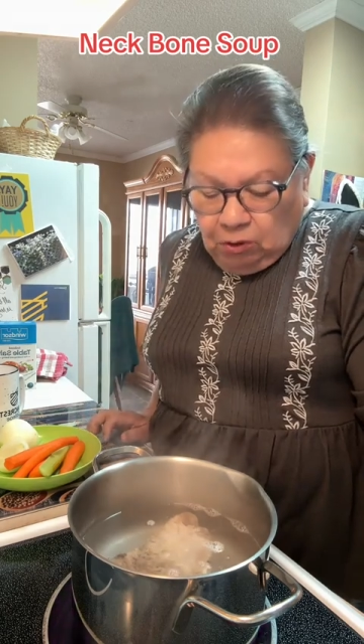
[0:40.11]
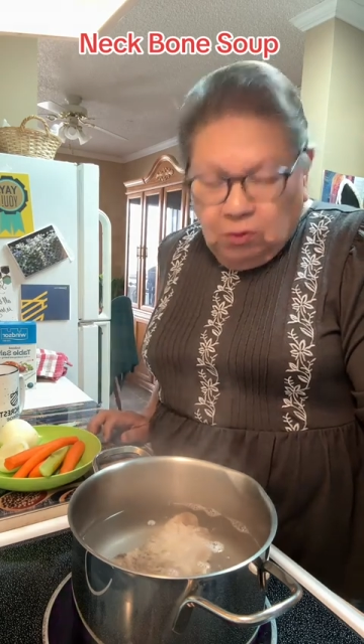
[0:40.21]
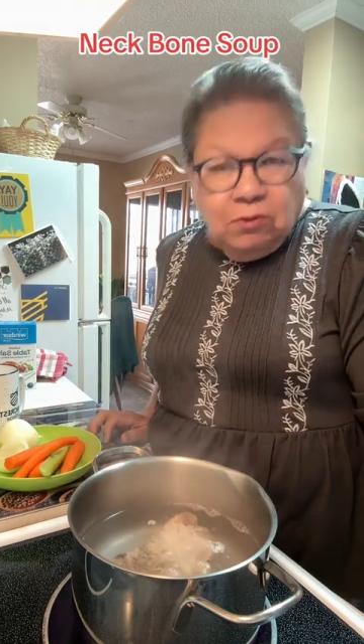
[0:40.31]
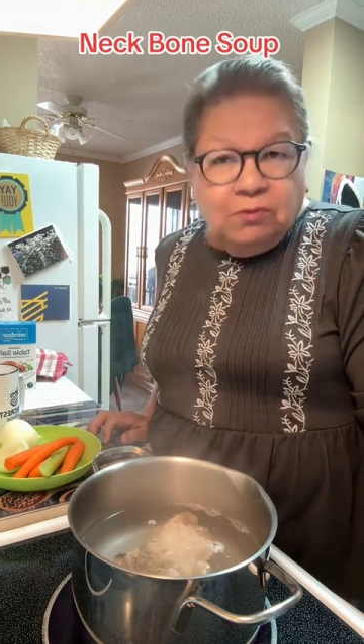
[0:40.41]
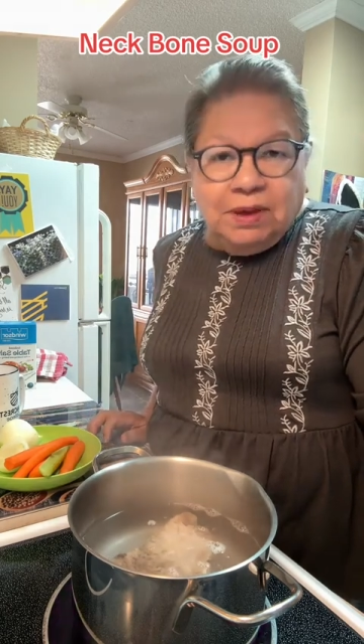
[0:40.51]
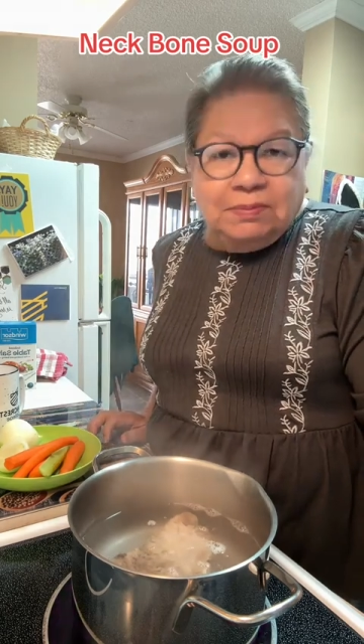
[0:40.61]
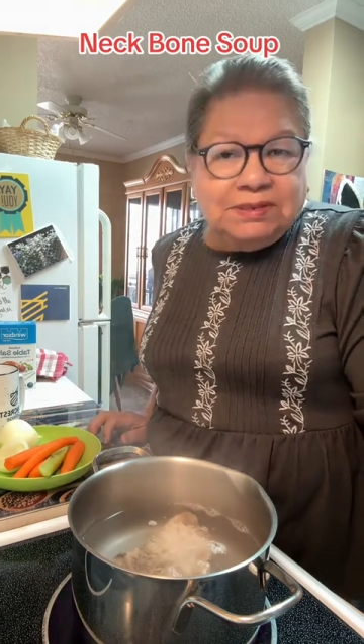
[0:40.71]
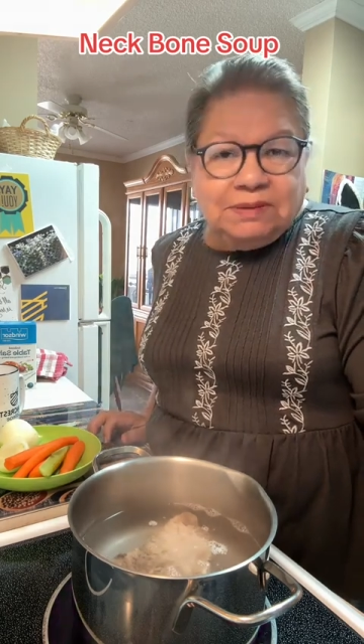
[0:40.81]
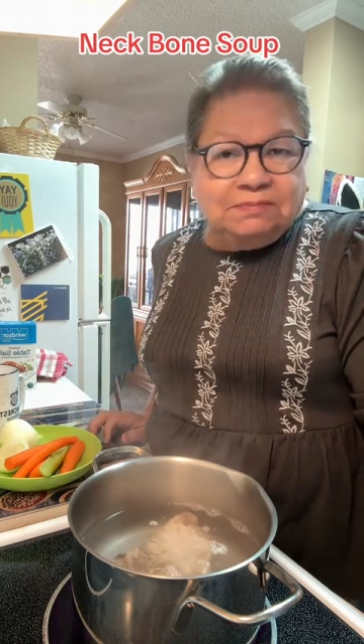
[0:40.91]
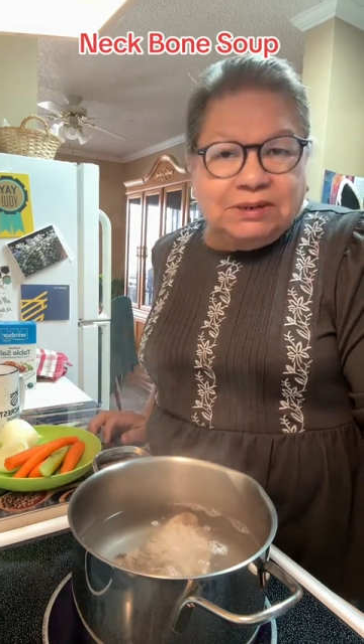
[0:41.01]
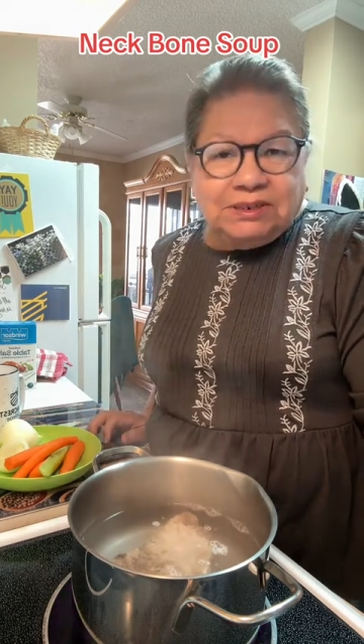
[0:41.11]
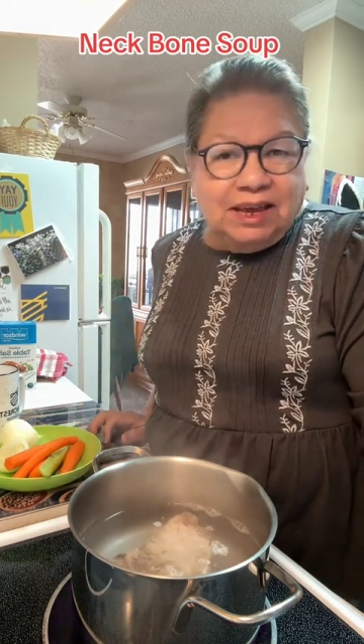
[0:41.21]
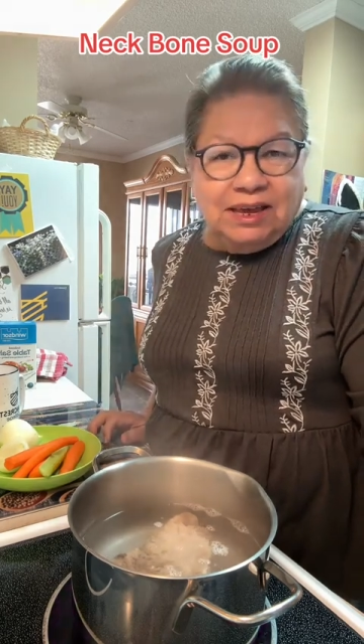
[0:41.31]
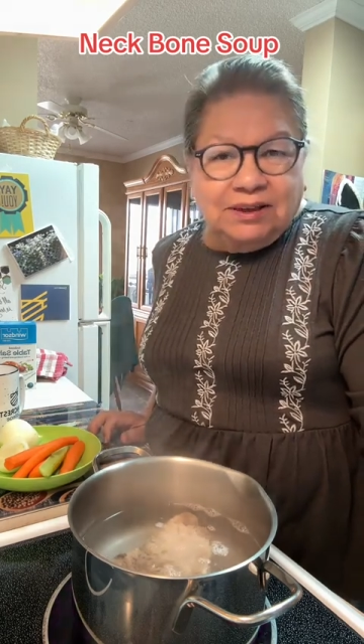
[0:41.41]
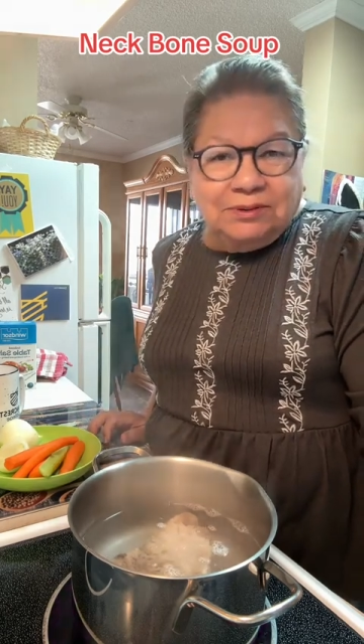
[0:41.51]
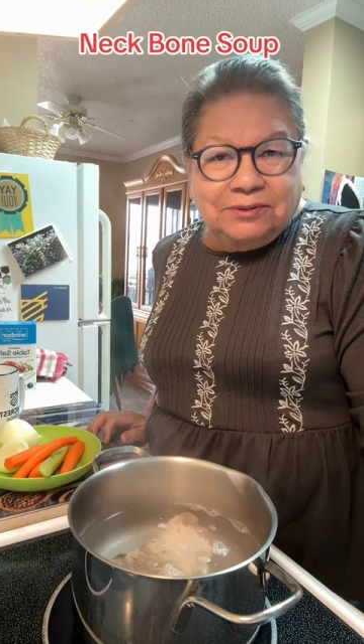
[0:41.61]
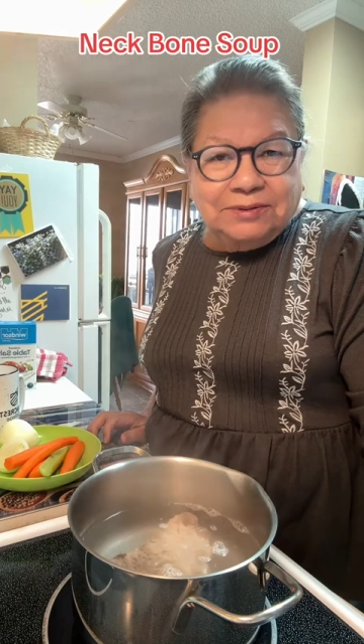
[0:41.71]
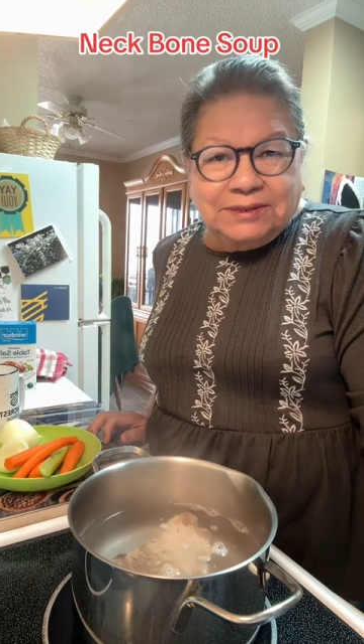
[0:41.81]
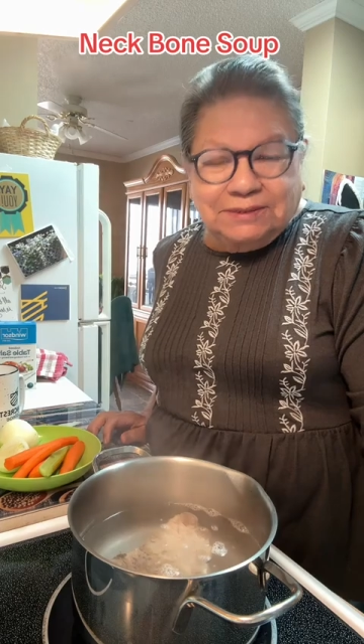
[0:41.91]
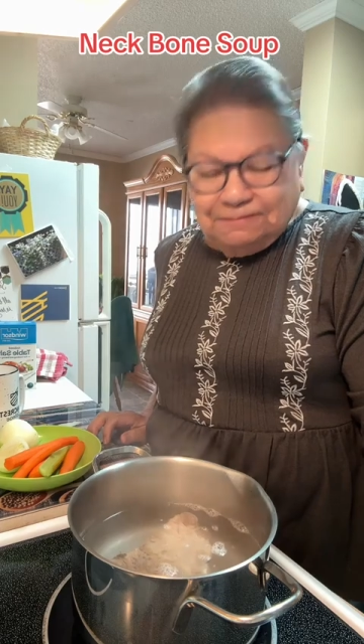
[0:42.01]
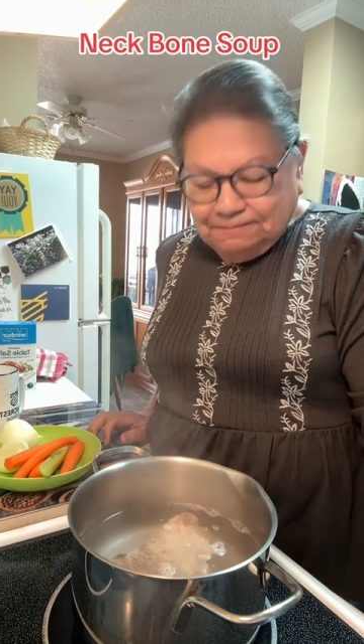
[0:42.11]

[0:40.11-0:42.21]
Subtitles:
maybe some potatoes.